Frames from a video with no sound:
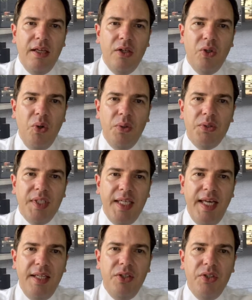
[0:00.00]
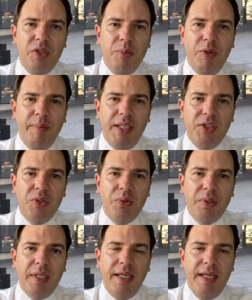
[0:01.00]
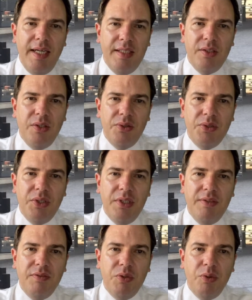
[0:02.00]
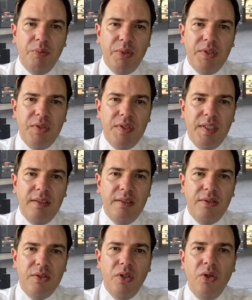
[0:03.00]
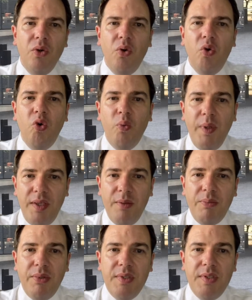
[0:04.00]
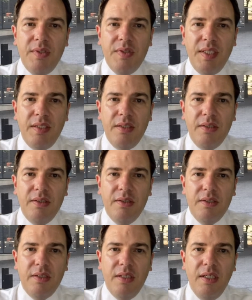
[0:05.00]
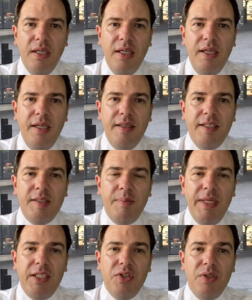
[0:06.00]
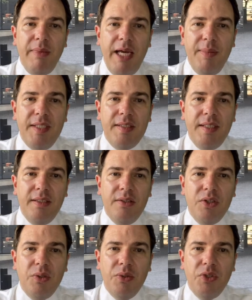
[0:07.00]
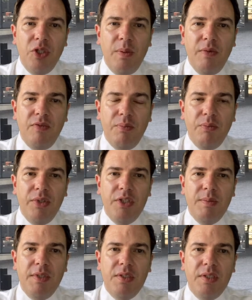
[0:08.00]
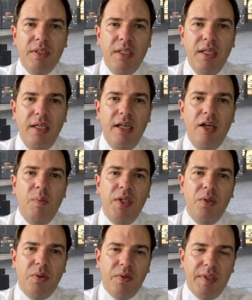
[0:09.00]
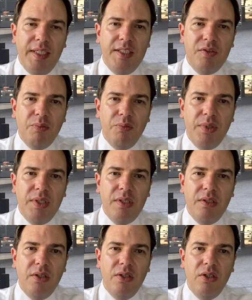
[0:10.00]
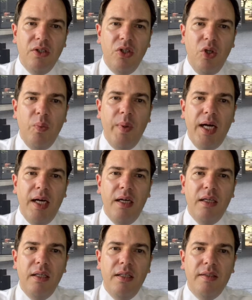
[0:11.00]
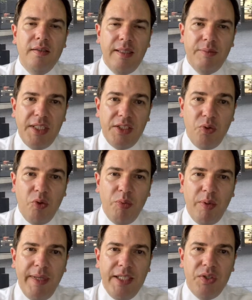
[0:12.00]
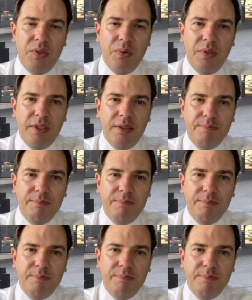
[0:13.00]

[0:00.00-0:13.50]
Courts can use a probation order as an alternative to a prison sentence or with a prison sentence. This means you may be sentenced to a term of imprisonment, and when you are released from prison, you are subject to a probation order.